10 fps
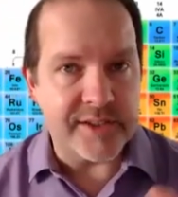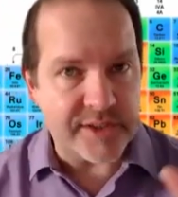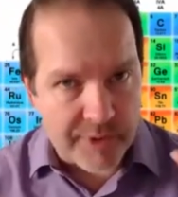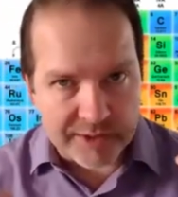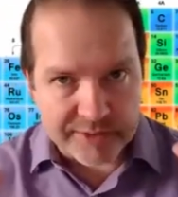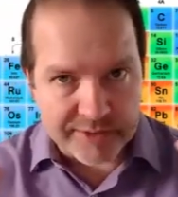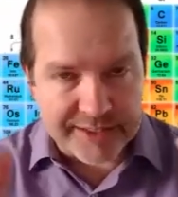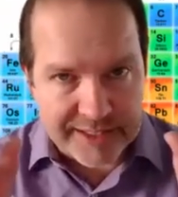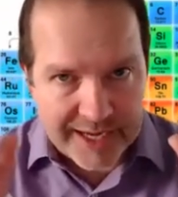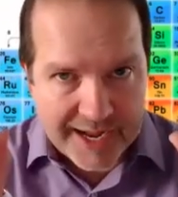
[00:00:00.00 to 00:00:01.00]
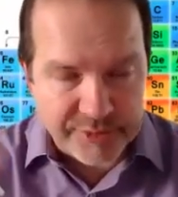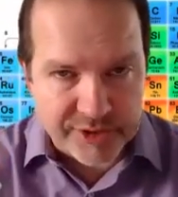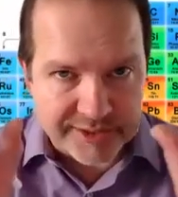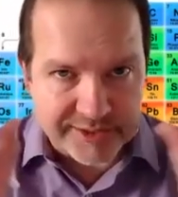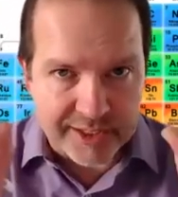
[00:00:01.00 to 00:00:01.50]
the smaller the
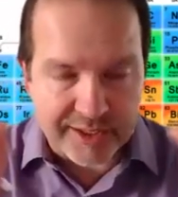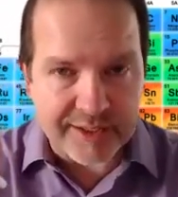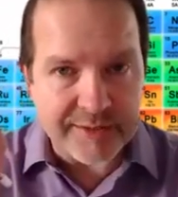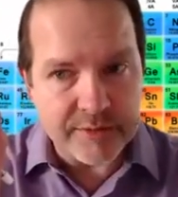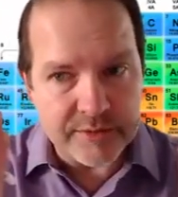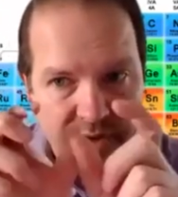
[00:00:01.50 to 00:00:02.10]
objects are,